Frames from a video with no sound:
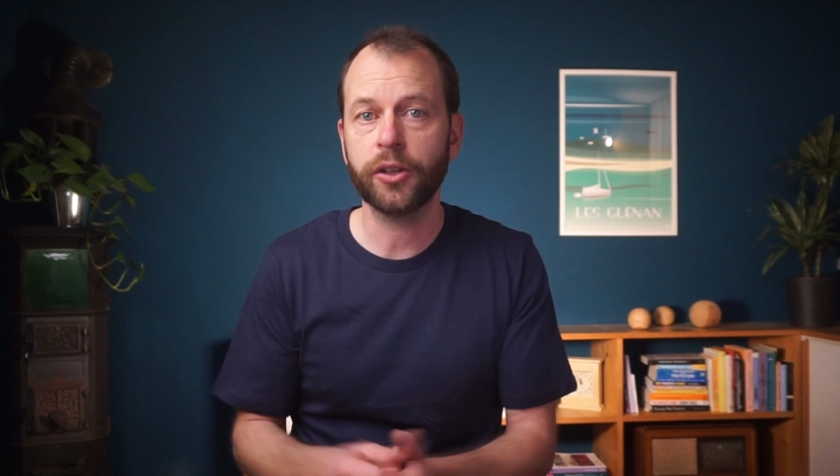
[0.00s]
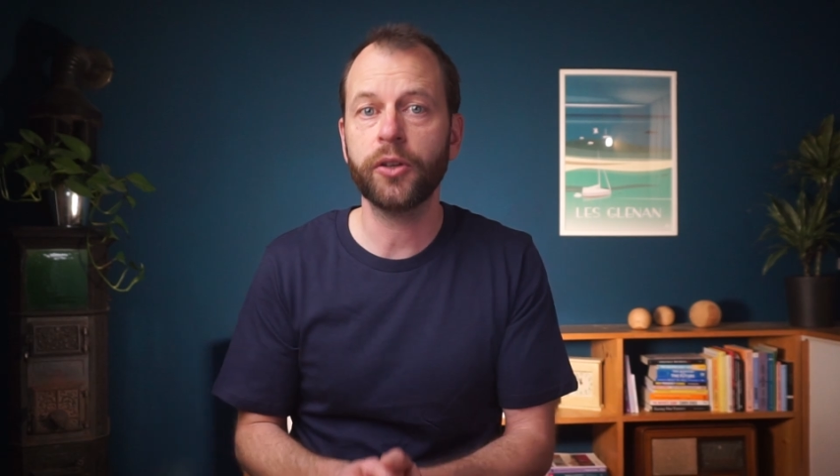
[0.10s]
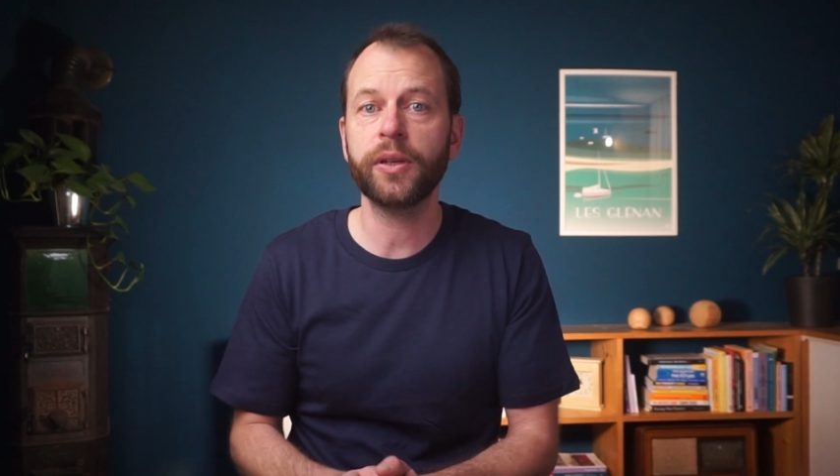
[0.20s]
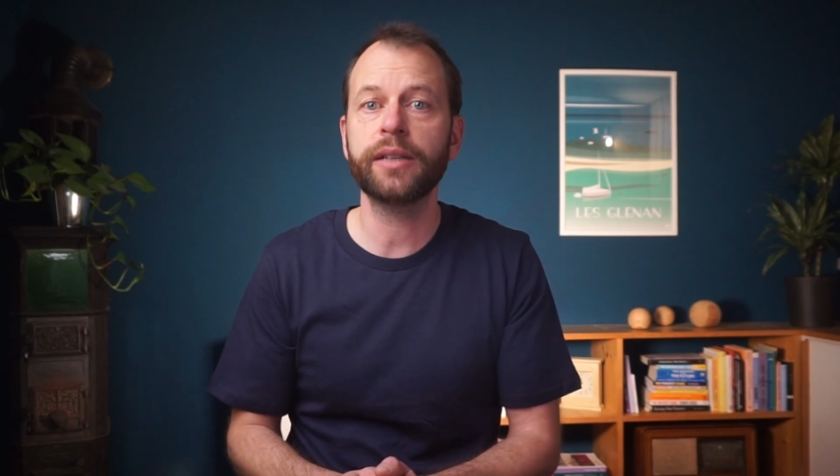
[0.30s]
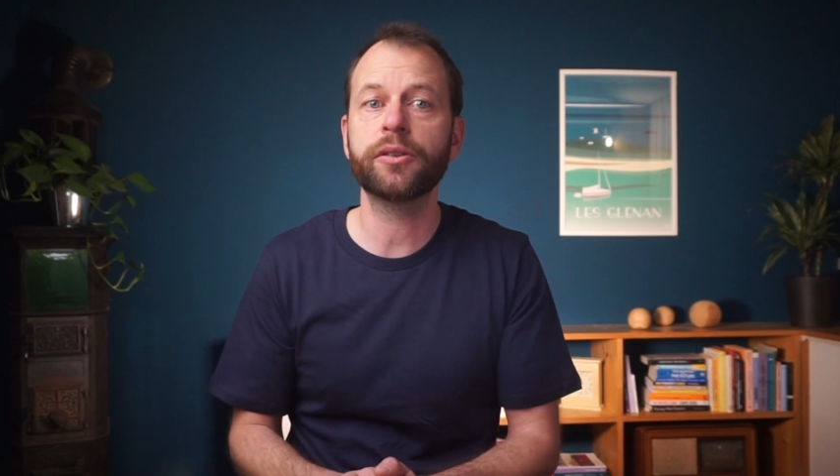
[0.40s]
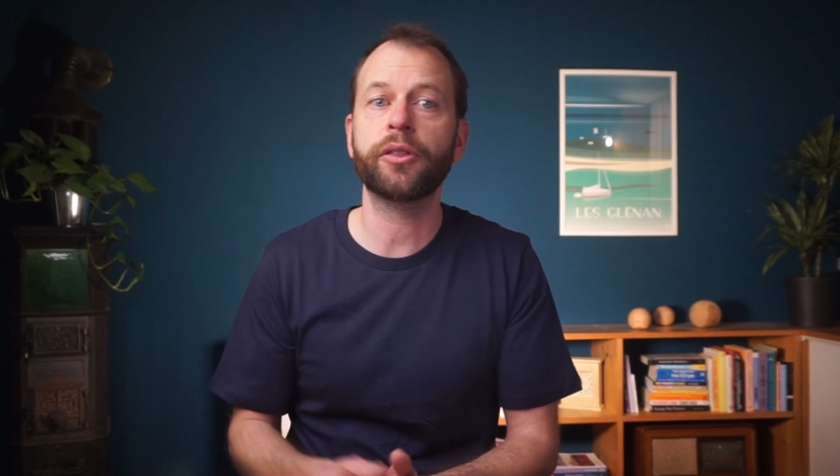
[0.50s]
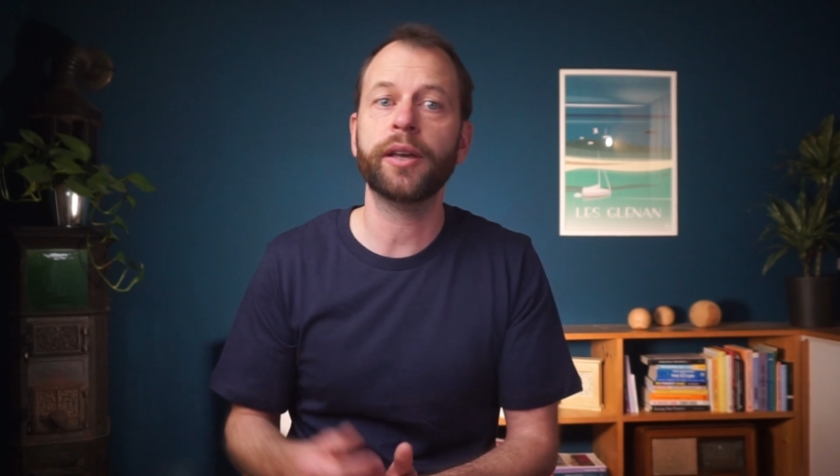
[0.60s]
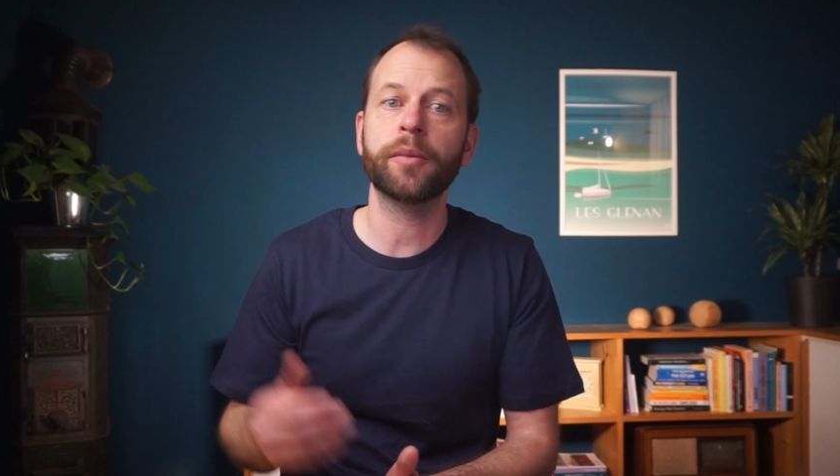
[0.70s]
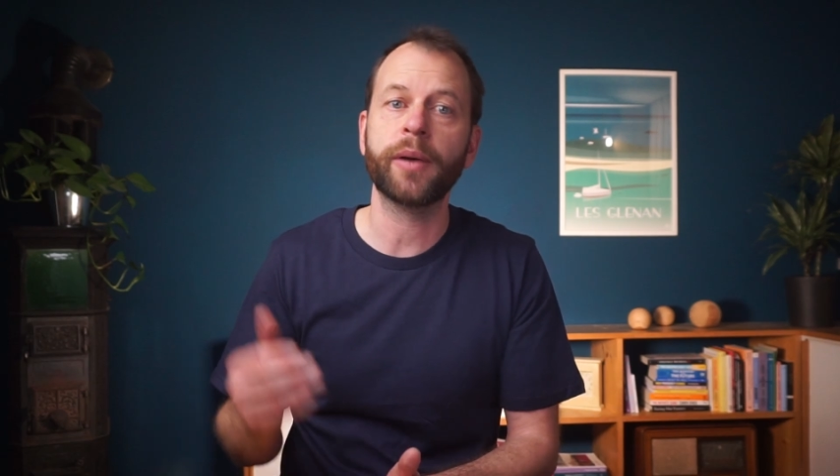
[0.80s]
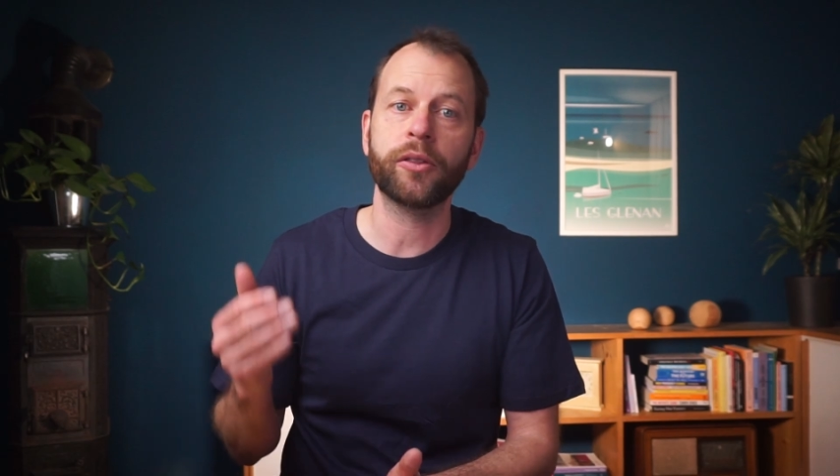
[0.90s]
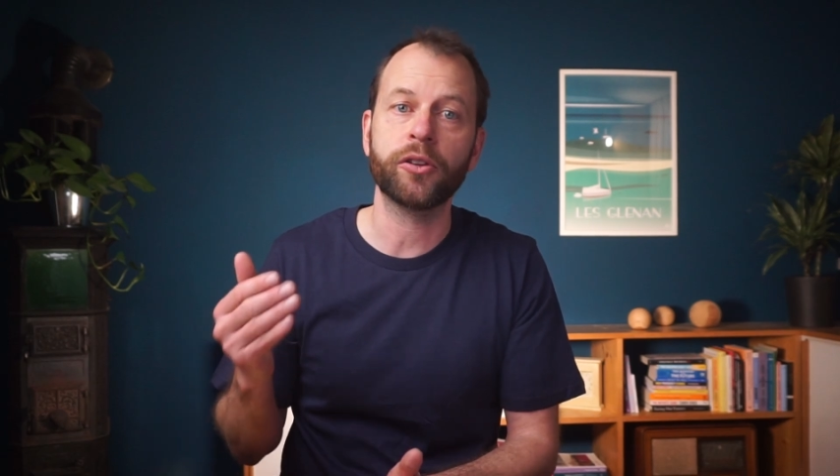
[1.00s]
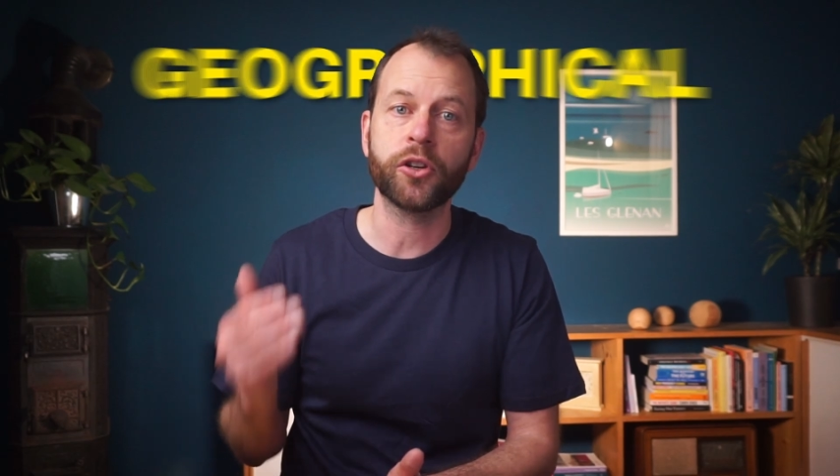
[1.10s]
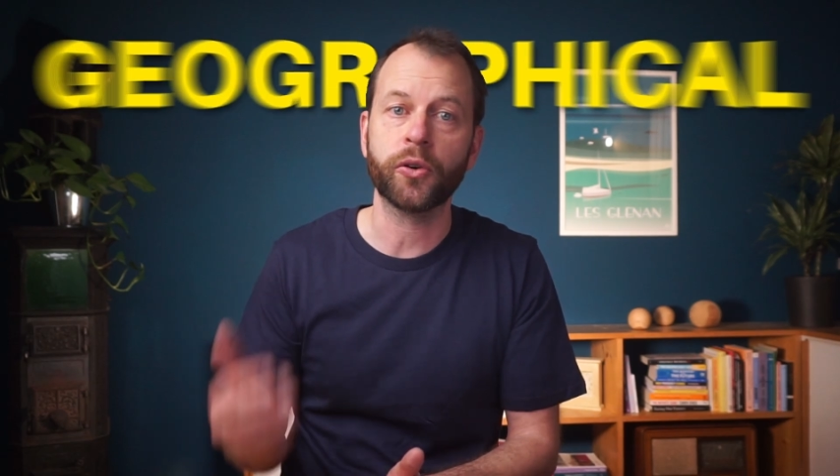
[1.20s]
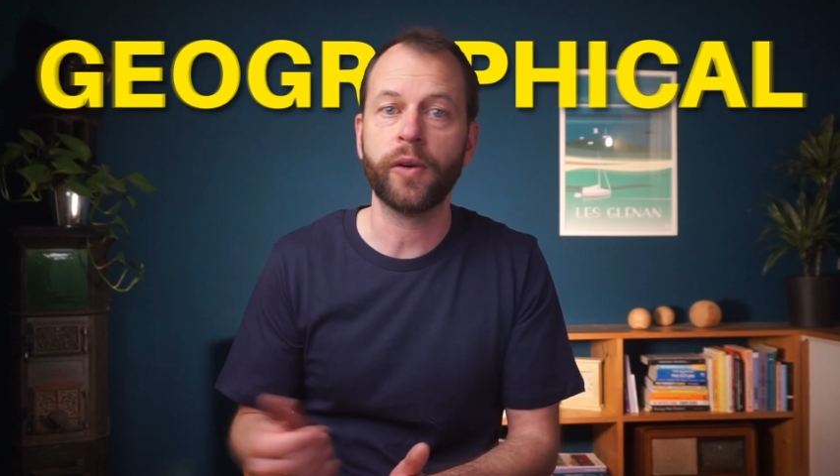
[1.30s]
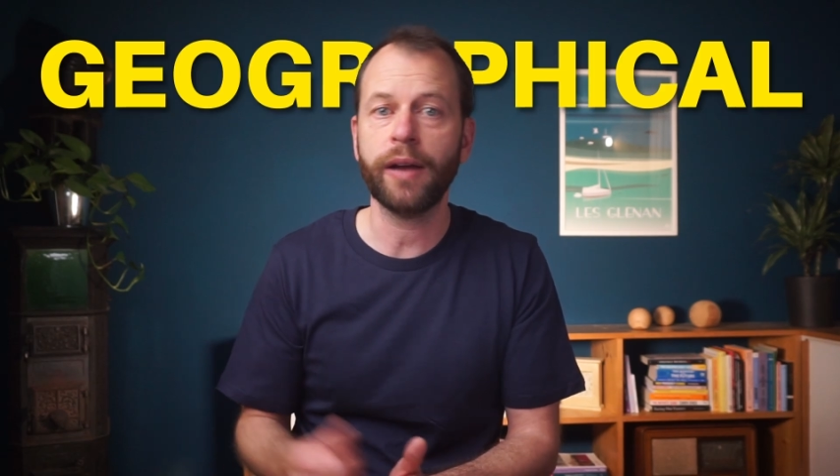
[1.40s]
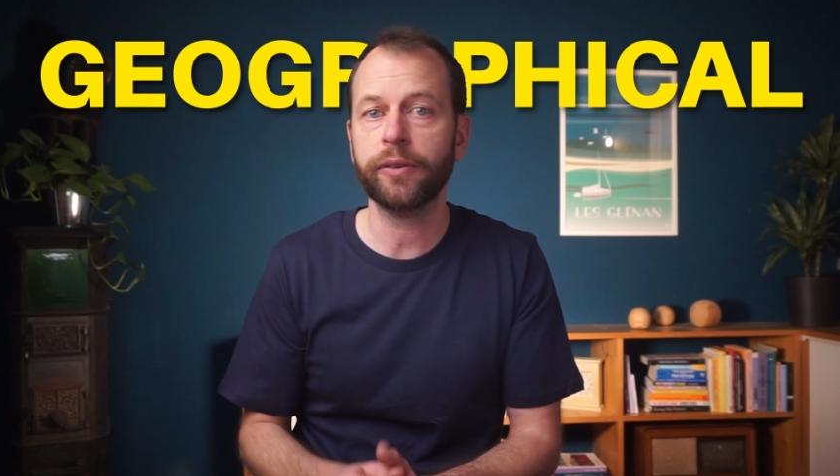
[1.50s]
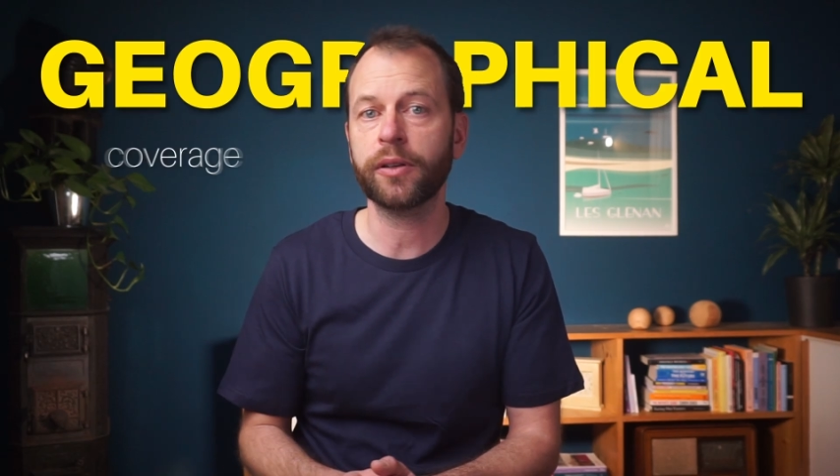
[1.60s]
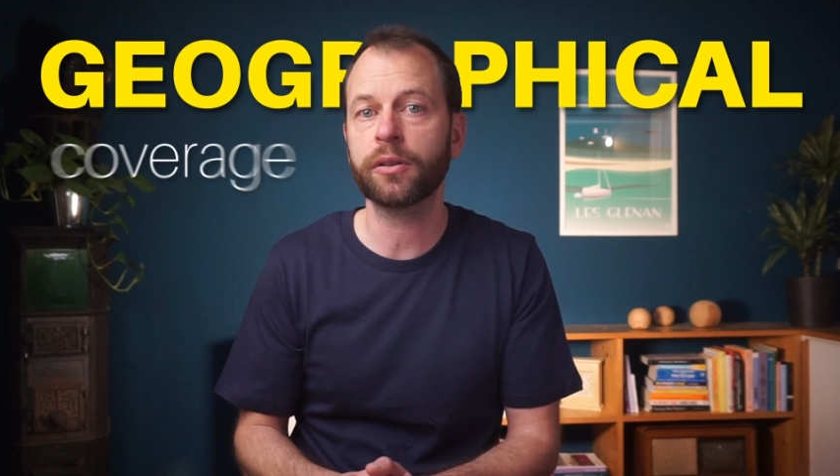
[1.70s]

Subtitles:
you need to think about the geographical